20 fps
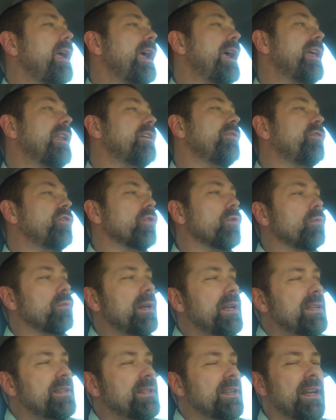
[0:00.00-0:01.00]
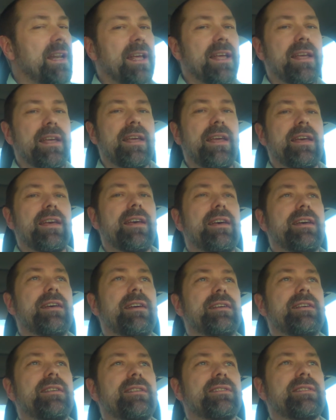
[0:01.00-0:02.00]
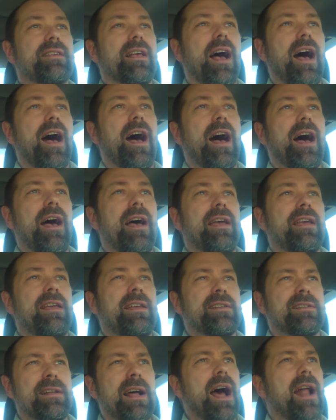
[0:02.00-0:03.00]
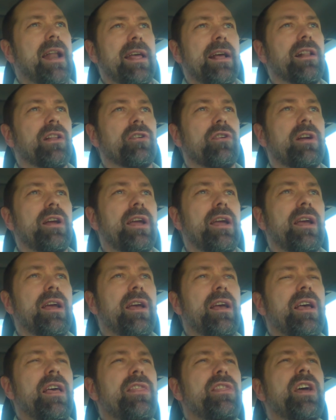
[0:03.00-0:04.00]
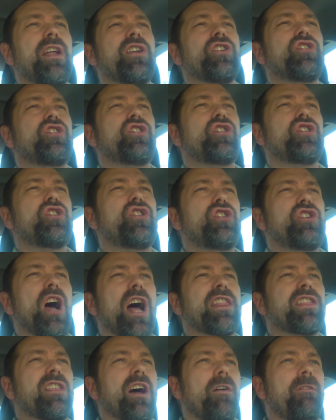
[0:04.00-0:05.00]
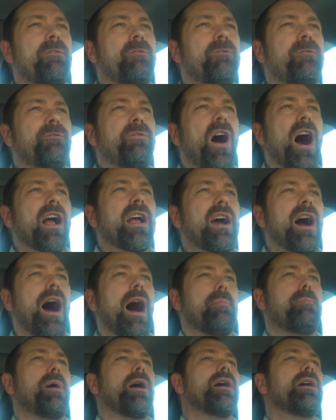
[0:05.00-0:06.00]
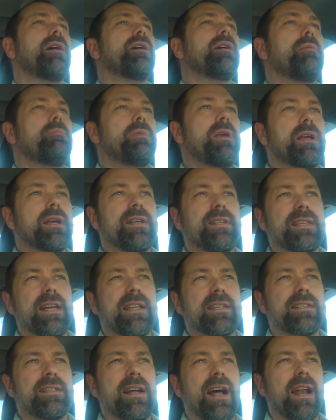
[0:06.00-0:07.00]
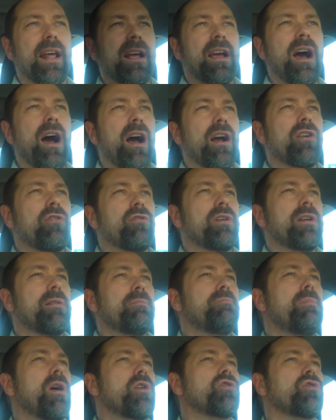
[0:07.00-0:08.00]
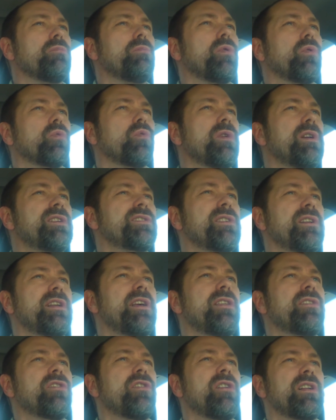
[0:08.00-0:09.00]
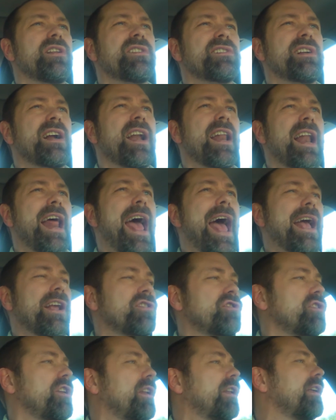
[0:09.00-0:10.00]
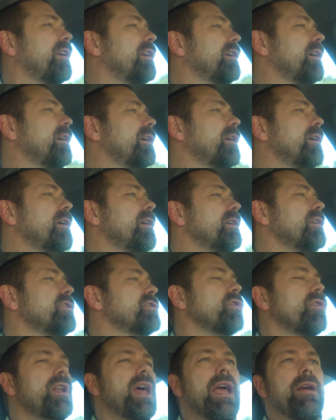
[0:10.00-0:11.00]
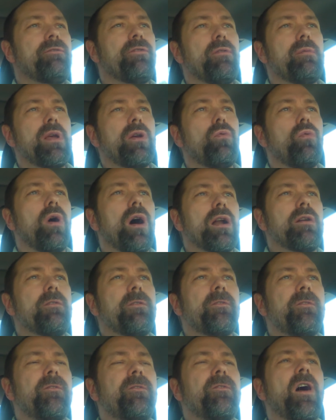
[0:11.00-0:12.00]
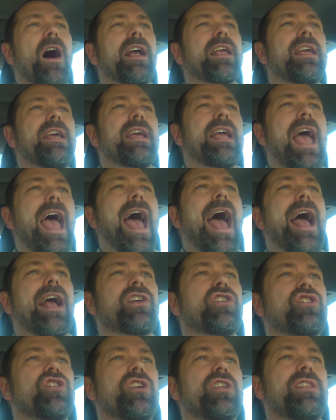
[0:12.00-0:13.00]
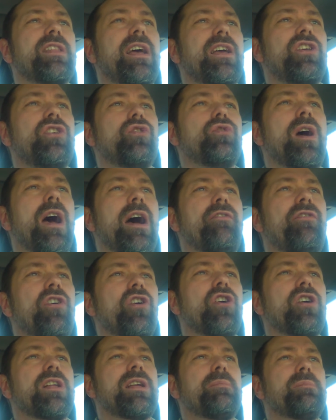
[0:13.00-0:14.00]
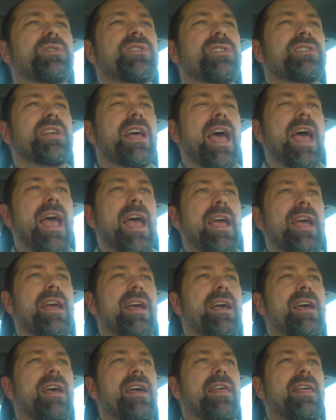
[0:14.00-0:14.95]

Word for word: And if your reasoning is uh, he's not Hillary, then shut the fuck up because that's not a concrete and measurable reason either, and it's not an action. So, name for me one fucking action that you have heard him say